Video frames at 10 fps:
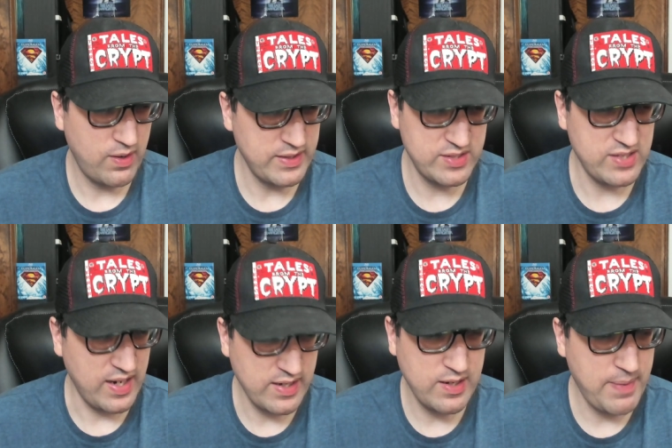
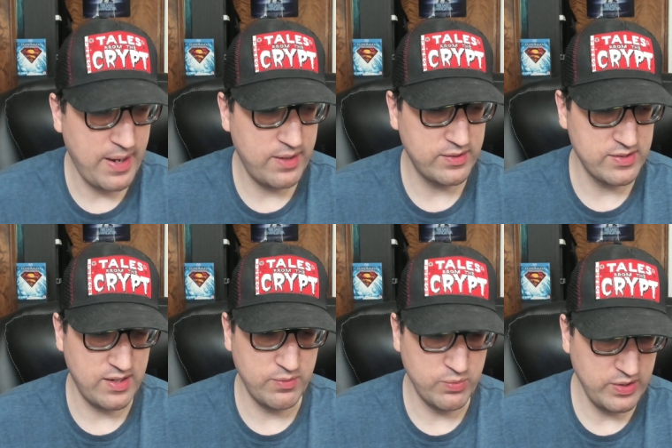excited about because I
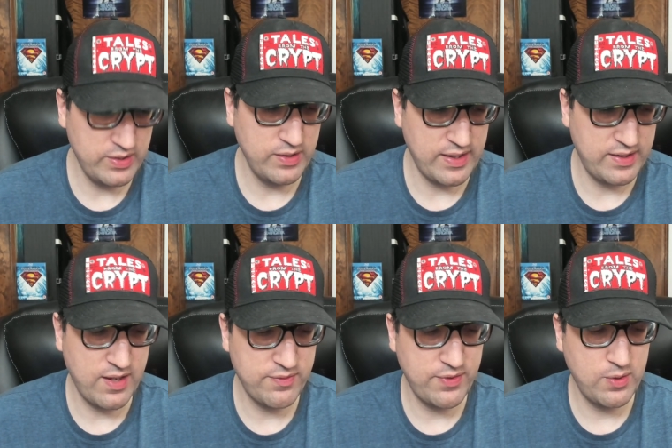really like
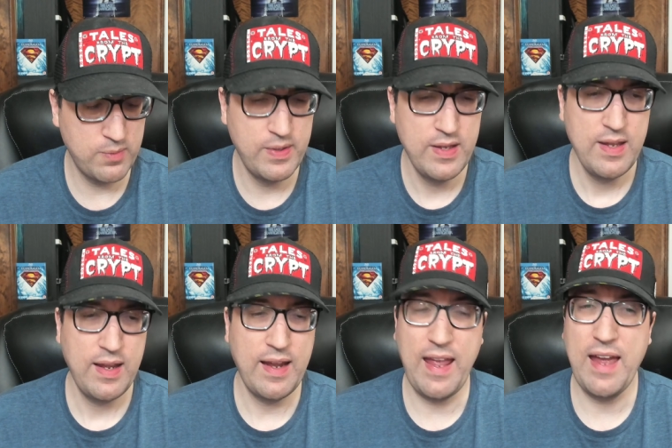that film,
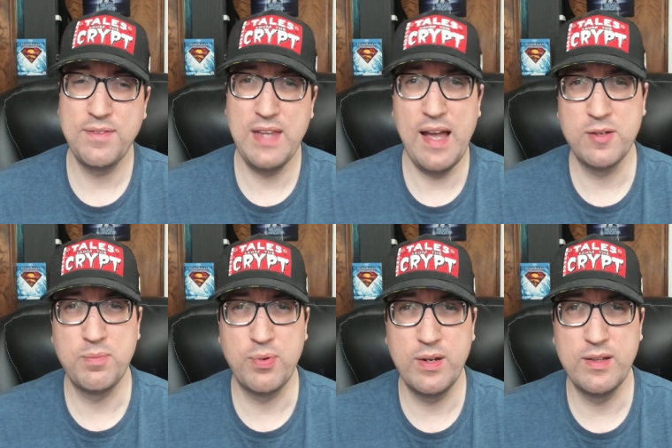and I have the out of
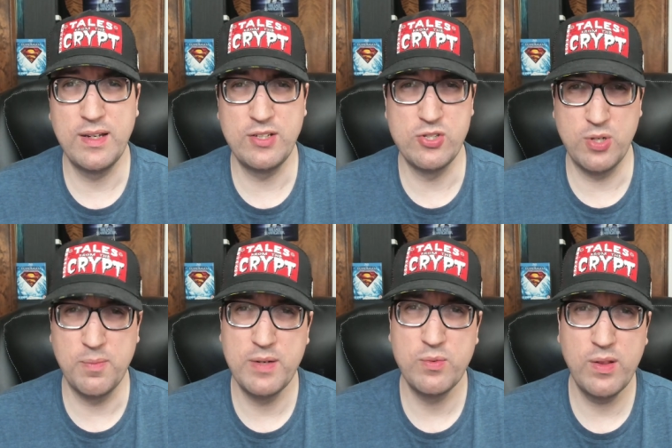print like
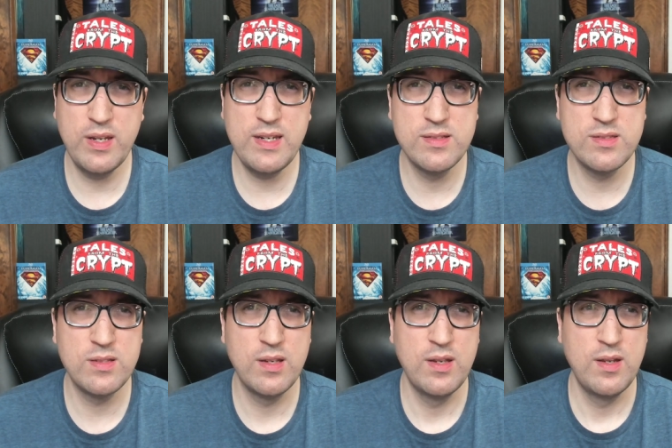German release,
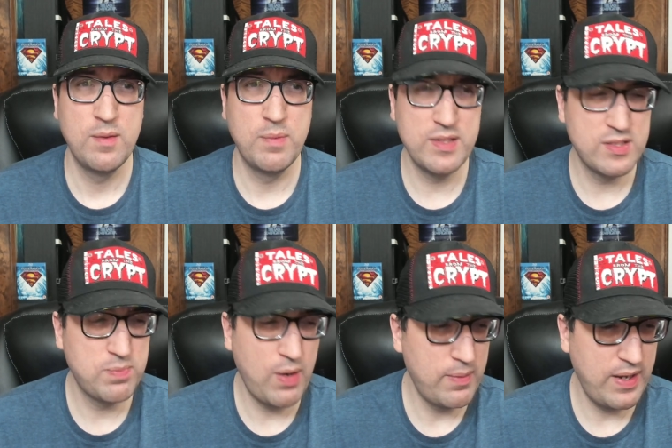but this is
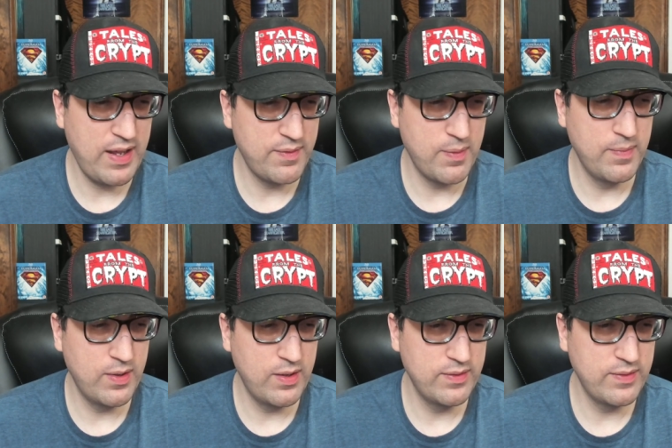probably going to have
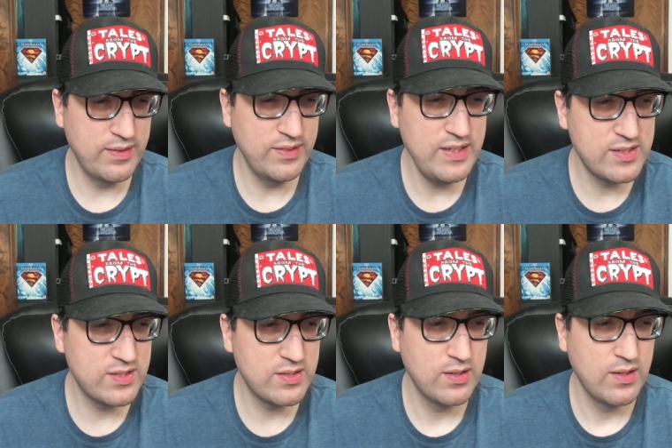a at least